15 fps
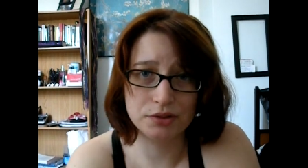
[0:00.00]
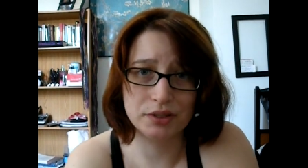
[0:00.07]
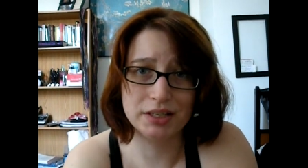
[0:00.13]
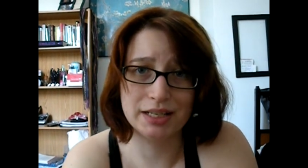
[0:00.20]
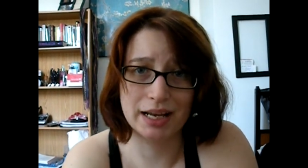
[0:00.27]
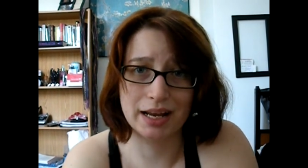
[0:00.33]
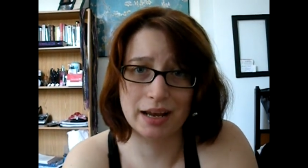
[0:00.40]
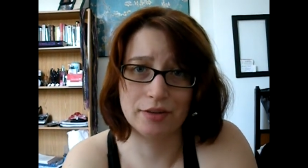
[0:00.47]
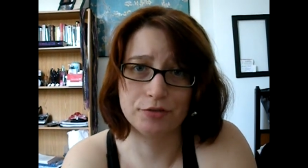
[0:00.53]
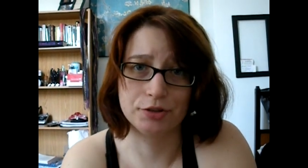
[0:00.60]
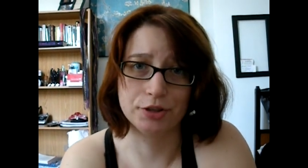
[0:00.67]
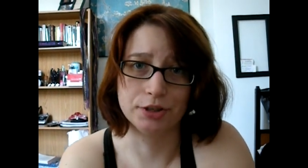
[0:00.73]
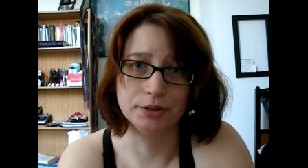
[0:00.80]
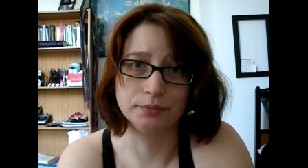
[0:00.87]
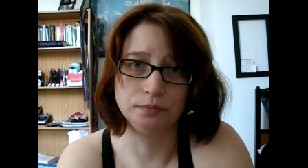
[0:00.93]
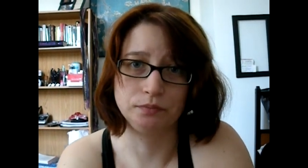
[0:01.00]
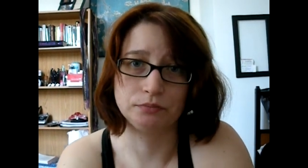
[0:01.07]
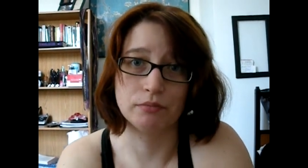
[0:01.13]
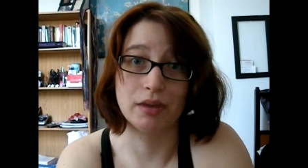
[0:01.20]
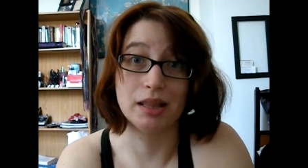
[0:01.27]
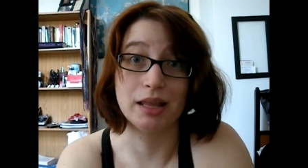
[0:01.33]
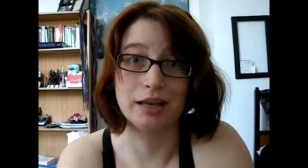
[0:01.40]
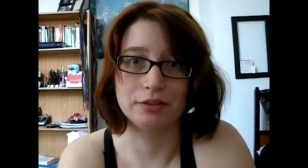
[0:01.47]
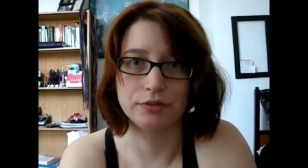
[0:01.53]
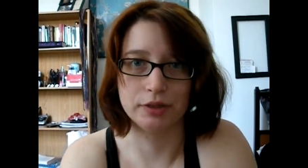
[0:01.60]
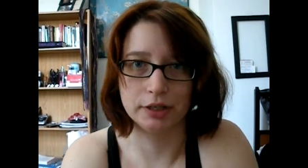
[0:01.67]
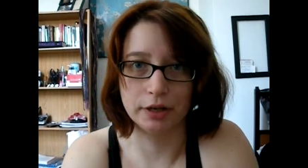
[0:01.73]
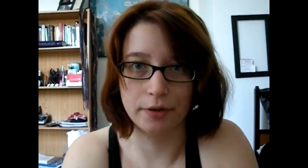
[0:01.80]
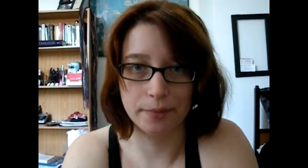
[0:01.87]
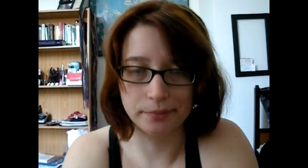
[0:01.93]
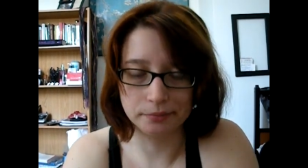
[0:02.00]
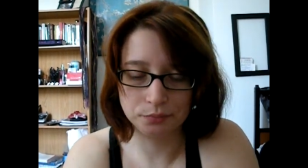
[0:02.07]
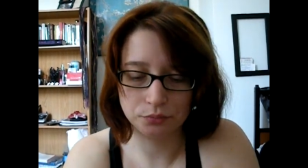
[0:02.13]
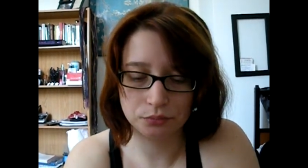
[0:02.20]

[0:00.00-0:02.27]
it's the day after my last video,